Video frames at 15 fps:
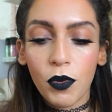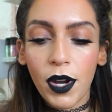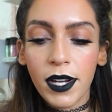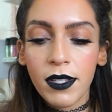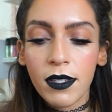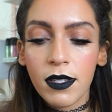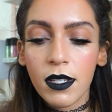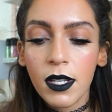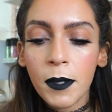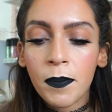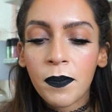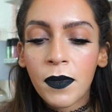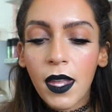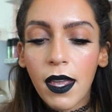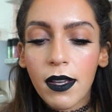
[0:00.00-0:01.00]
Brand,
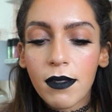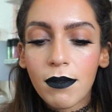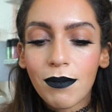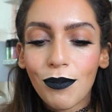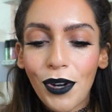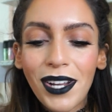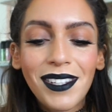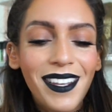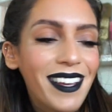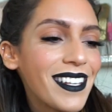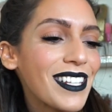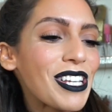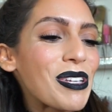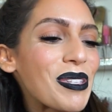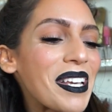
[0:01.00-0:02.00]
and Brent, yeah,
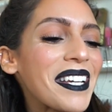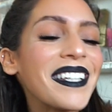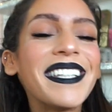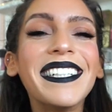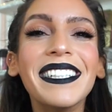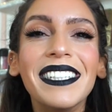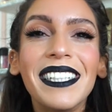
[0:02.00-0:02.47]
that's how you say it.